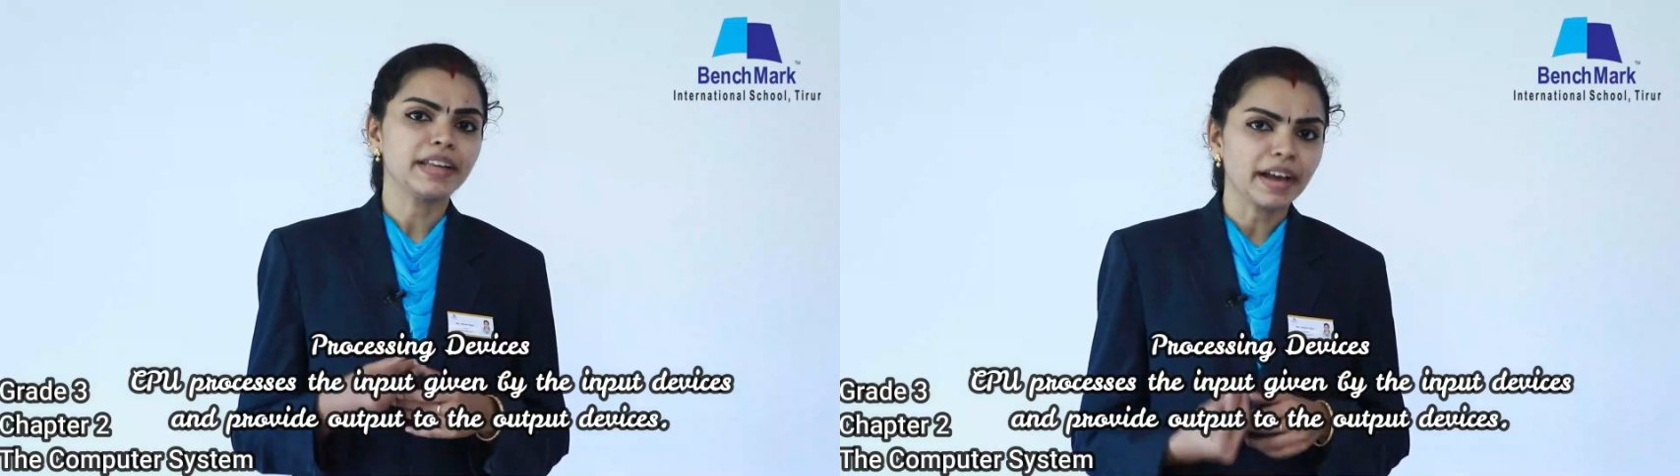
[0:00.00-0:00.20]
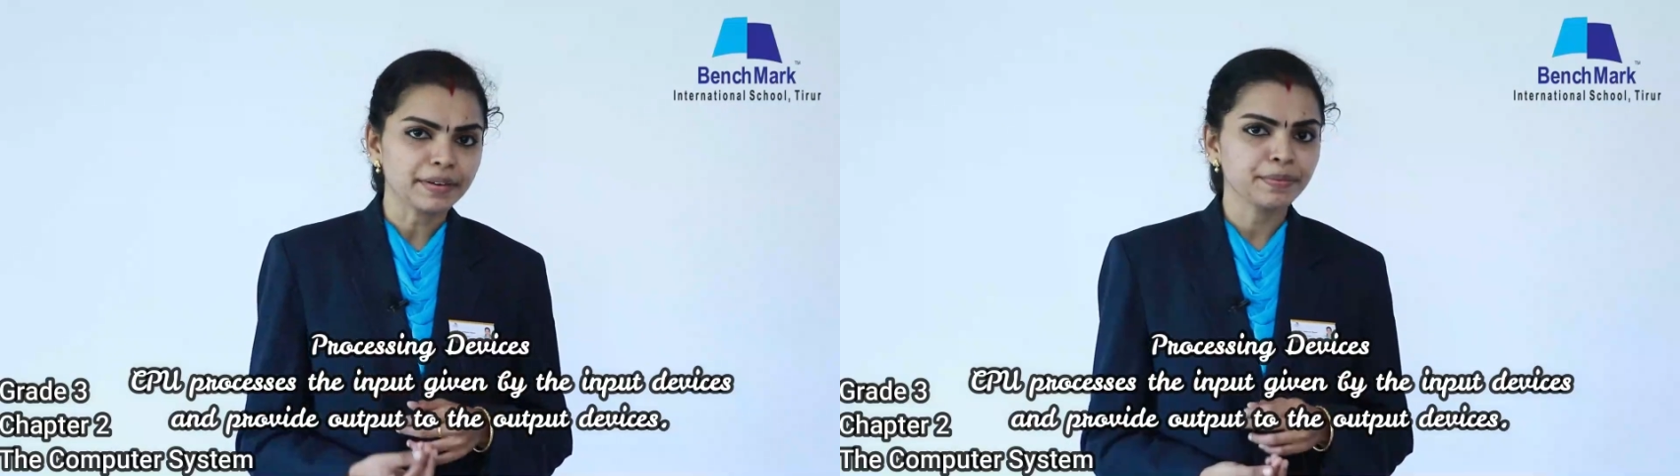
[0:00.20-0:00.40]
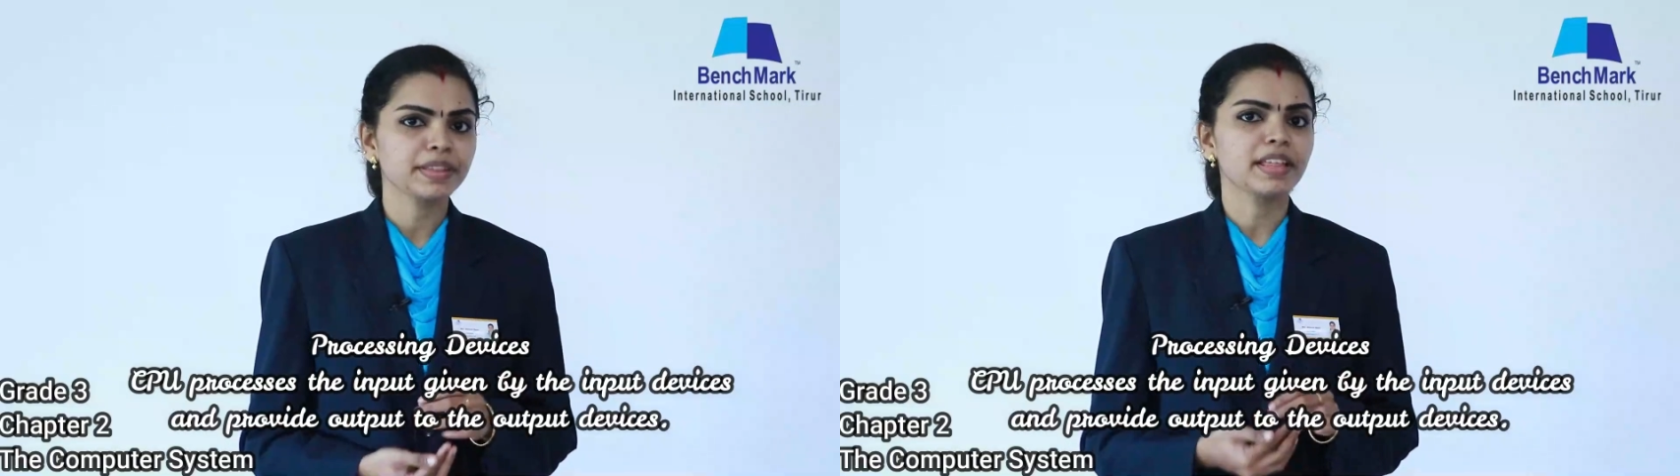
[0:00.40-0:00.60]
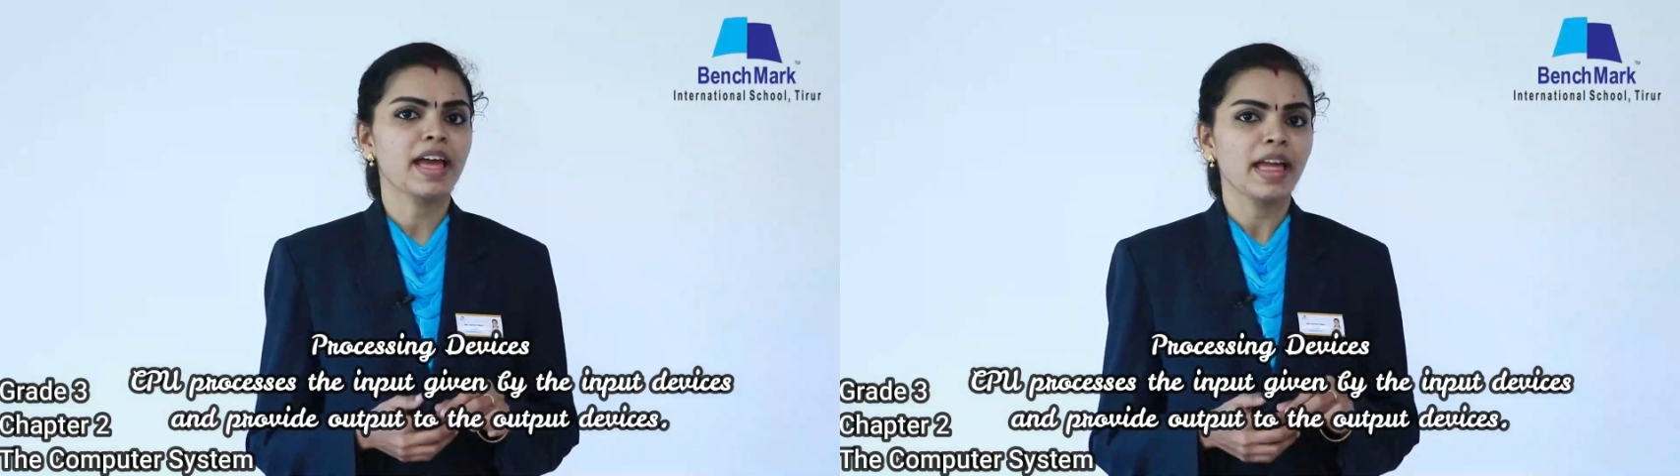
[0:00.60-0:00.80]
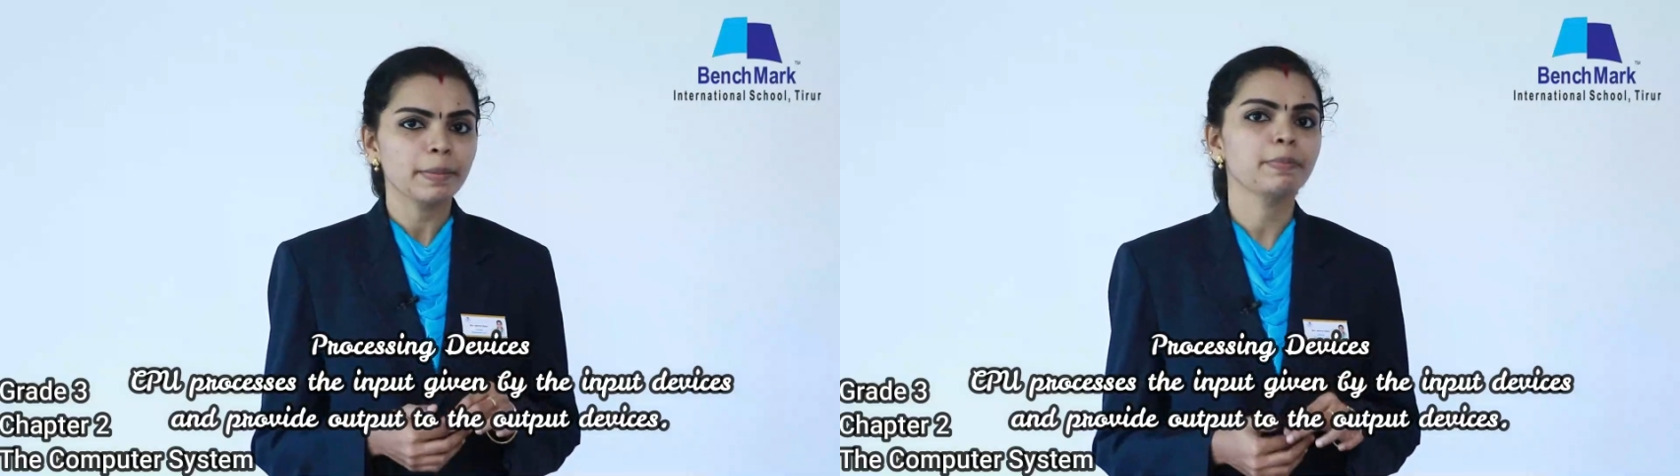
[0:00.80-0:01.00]
done with the
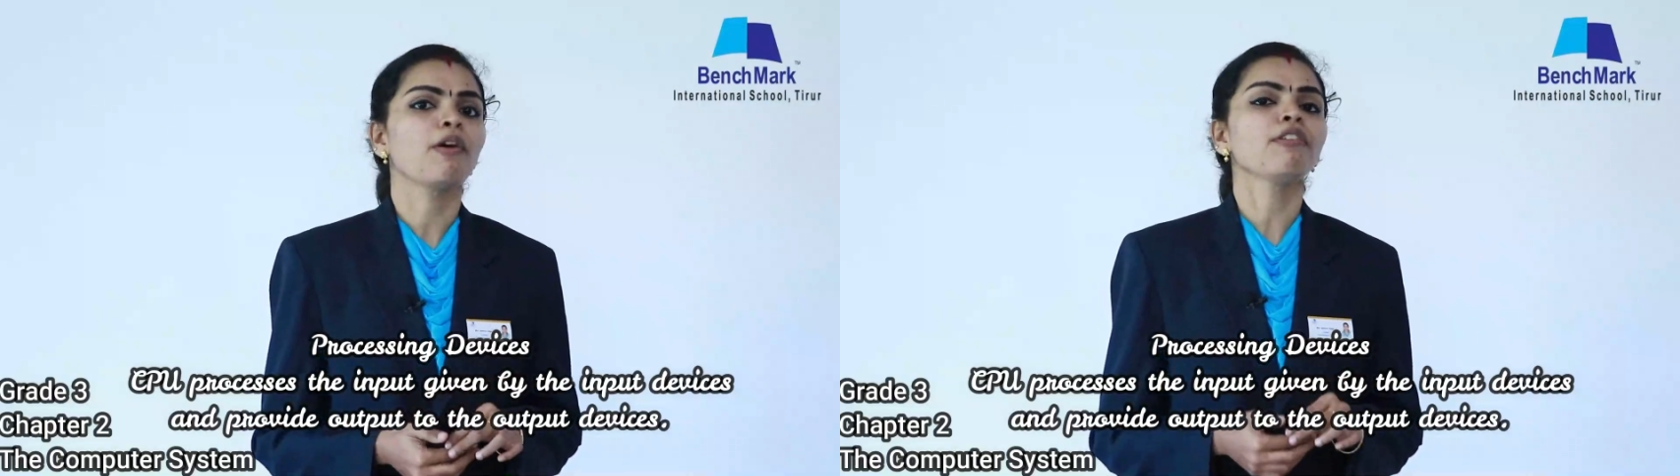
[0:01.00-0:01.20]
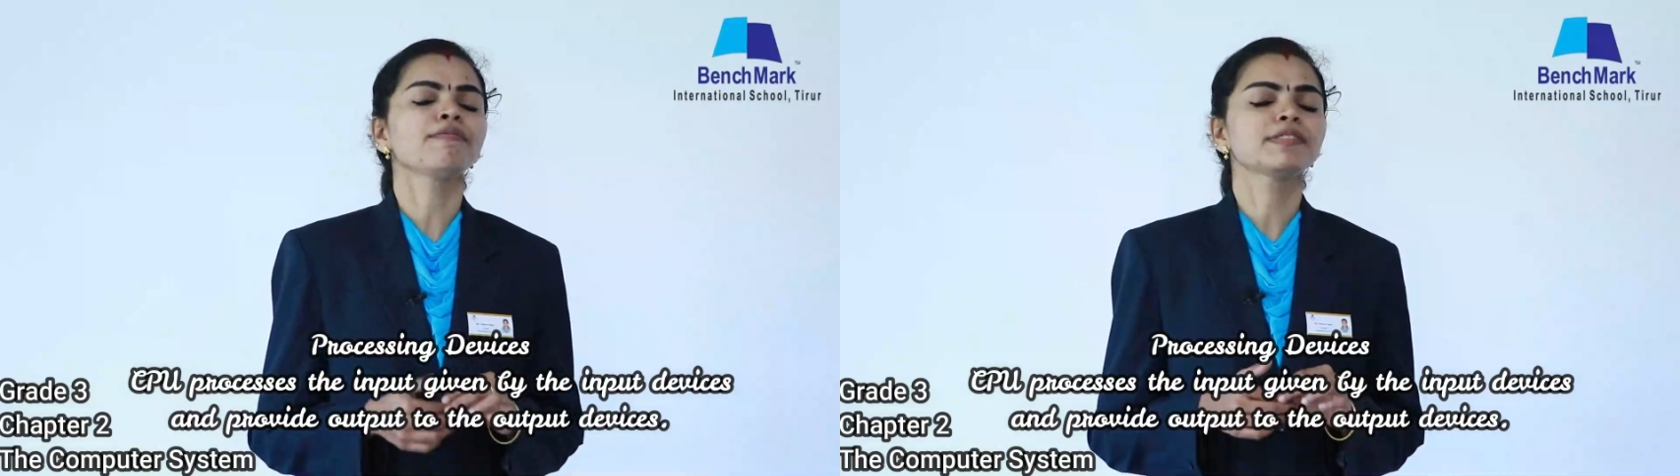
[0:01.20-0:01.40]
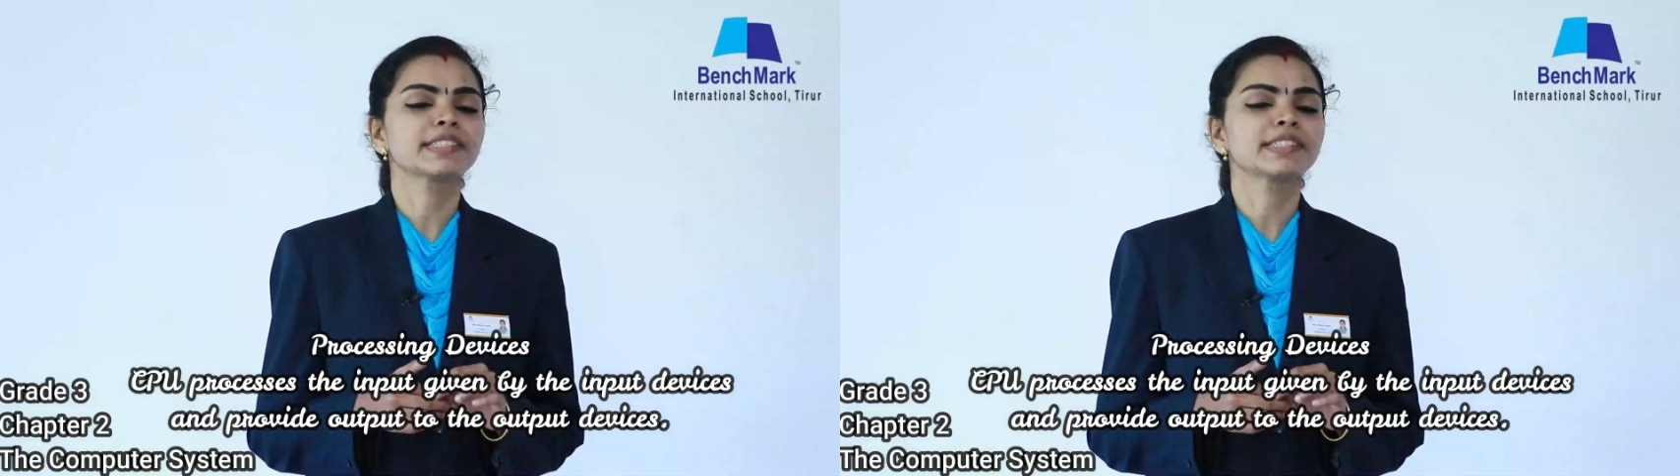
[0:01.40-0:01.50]
help of